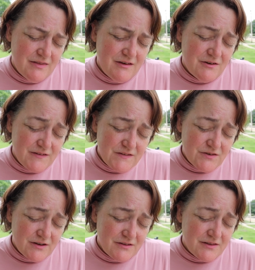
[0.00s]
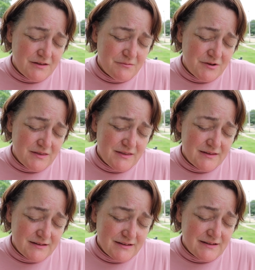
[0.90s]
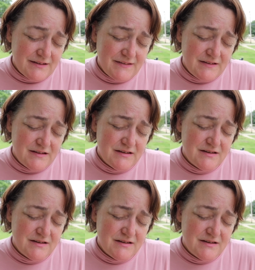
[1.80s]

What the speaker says: that are struggling with illness,